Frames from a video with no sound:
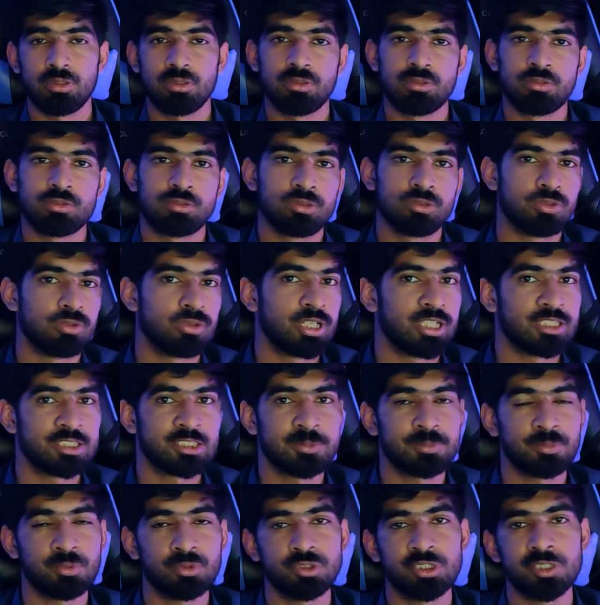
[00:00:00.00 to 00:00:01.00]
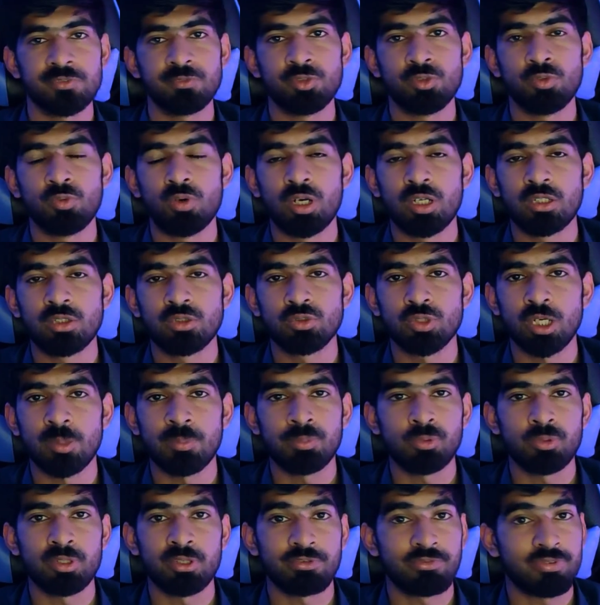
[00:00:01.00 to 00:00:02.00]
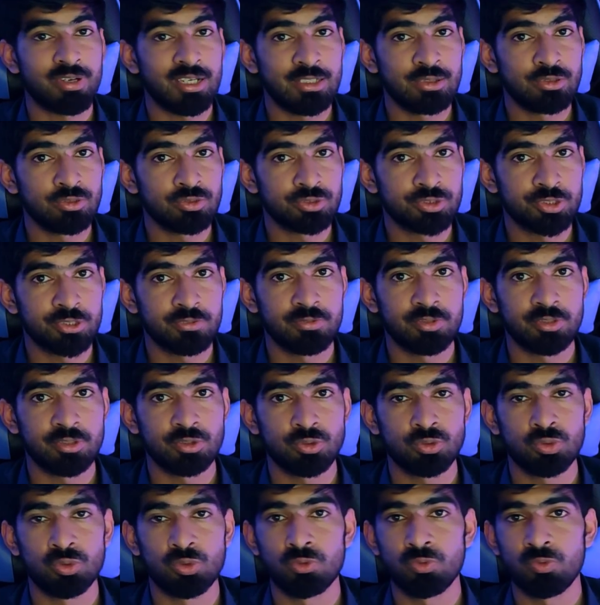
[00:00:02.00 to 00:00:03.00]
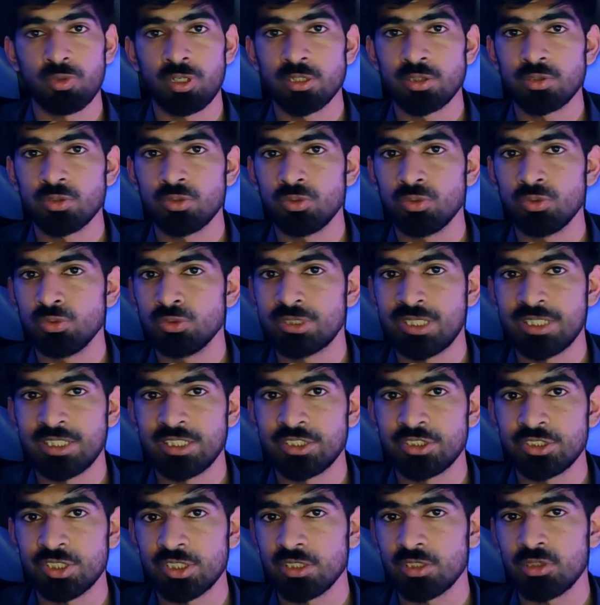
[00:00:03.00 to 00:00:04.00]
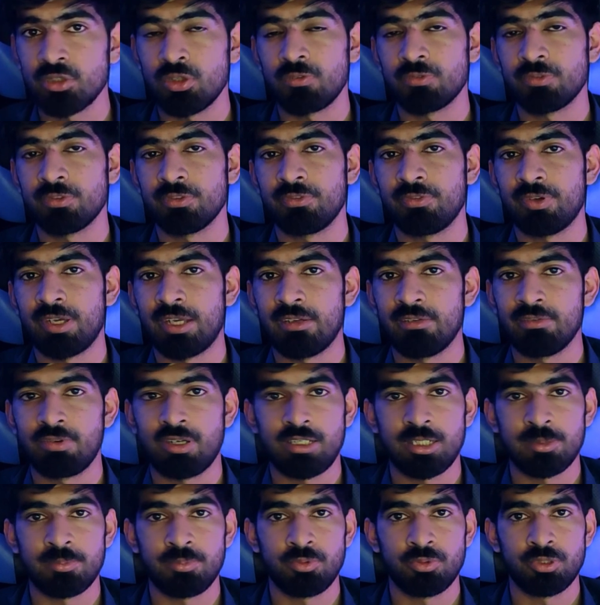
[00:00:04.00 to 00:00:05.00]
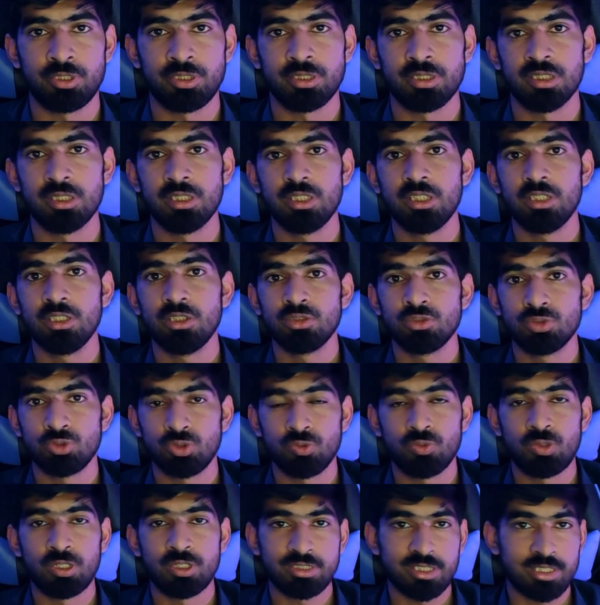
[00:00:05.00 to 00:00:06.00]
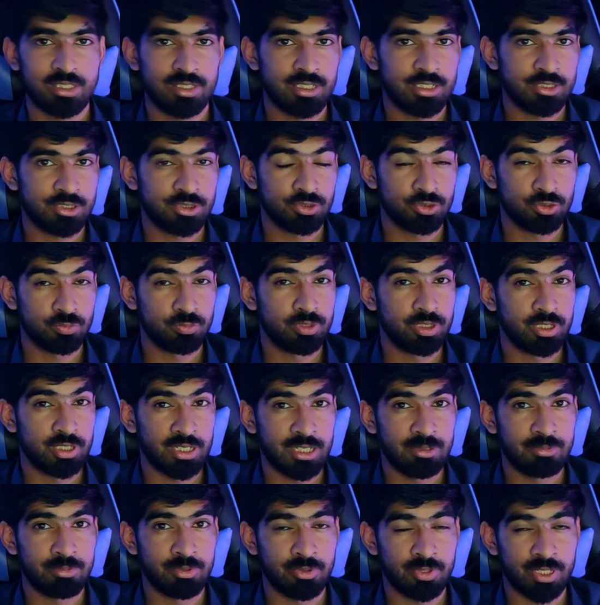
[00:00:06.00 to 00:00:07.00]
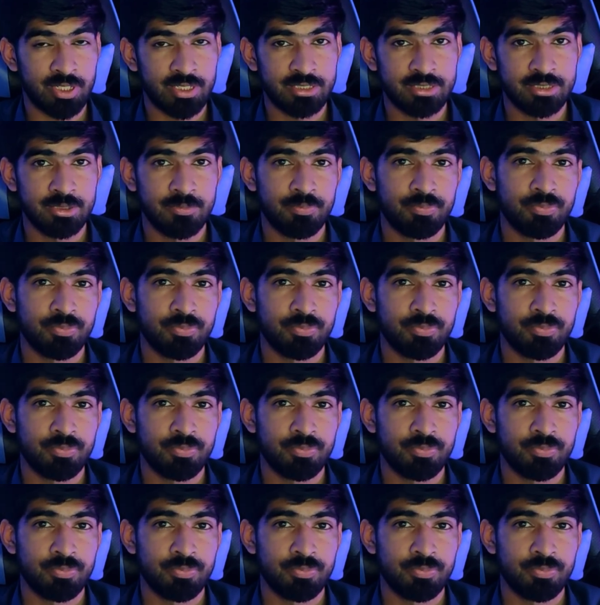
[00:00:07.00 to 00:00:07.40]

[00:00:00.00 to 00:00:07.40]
So let's suppose if you want to upload a file to server, you don't want to lose any chunk of the file while uploading. So you want the connection to be reliable, right?